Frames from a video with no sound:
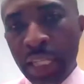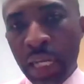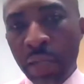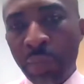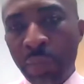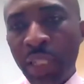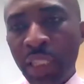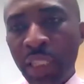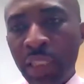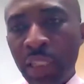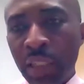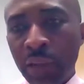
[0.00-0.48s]
the
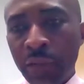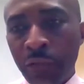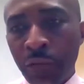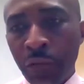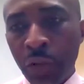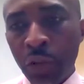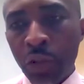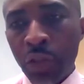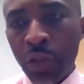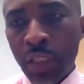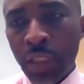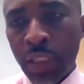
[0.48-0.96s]
diabetic
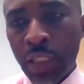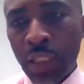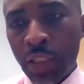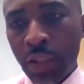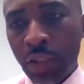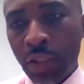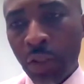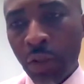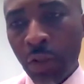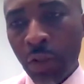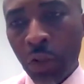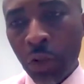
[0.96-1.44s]
foot.
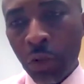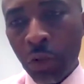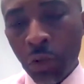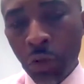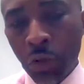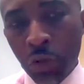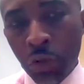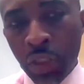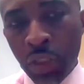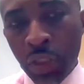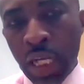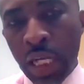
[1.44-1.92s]
It's,
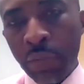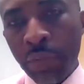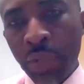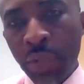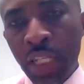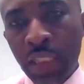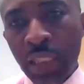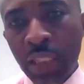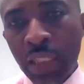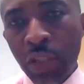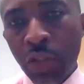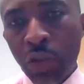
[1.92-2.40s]
good
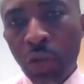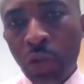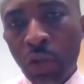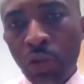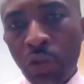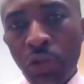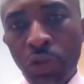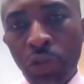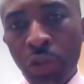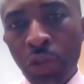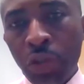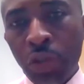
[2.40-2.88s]
diabetes
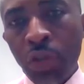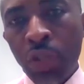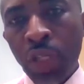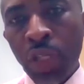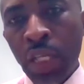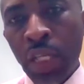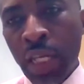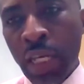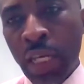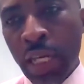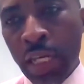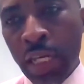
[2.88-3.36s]
control.
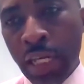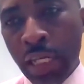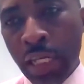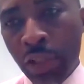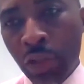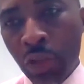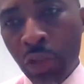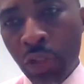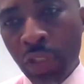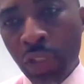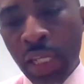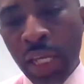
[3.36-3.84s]
And
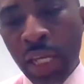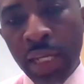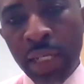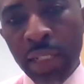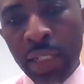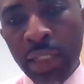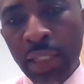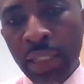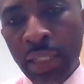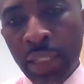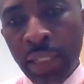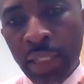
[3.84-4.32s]
as you
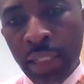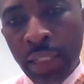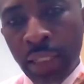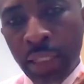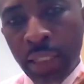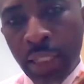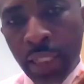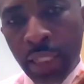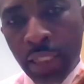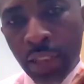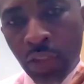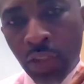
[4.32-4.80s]
said,
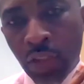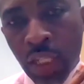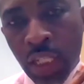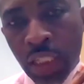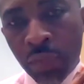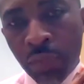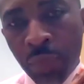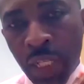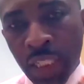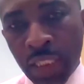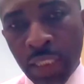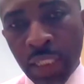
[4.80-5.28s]
it's
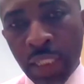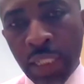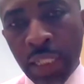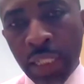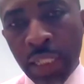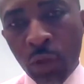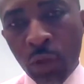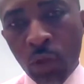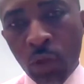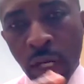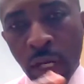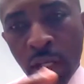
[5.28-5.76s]
just
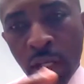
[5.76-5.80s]
basically